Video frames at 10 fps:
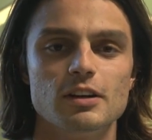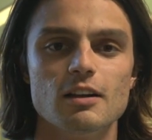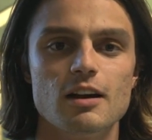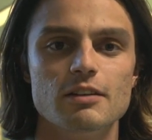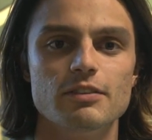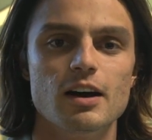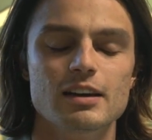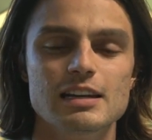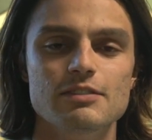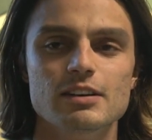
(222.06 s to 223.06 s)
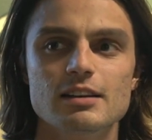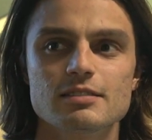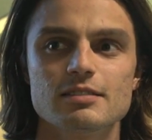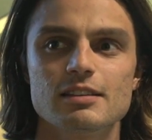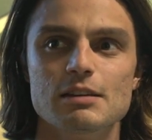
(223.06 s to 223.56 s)
in a lot of
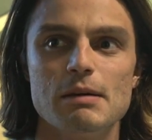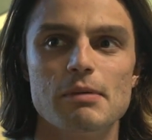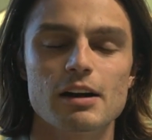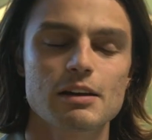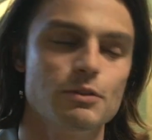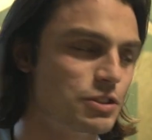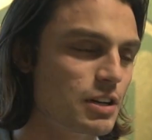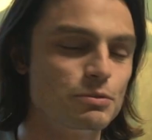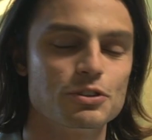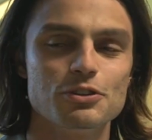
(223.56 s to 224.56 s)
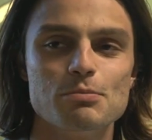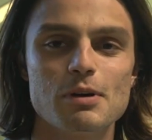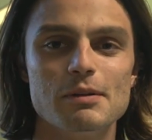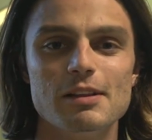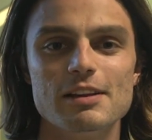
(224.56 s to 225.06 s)
unevenness in my body, which I'm sure you'll
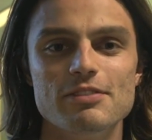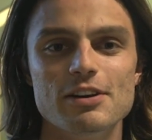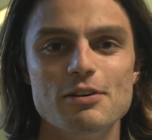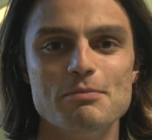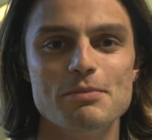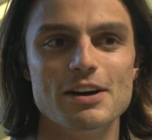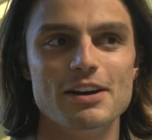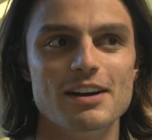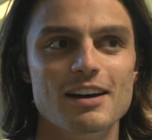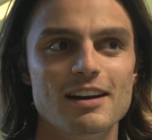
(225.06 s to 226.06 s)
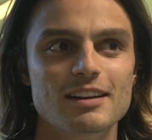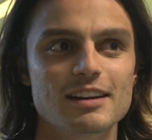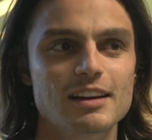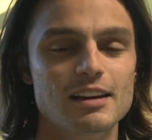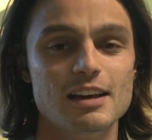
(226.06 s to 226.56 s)
probably feel. But
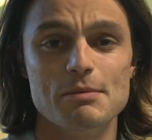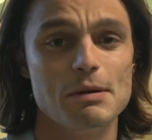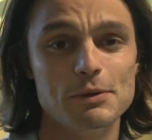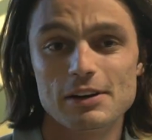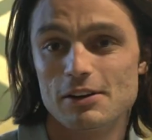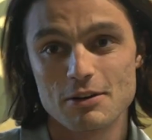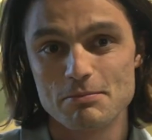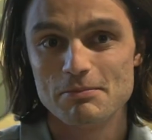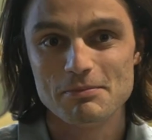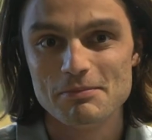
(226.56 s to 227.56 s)
yeah, maybe we can all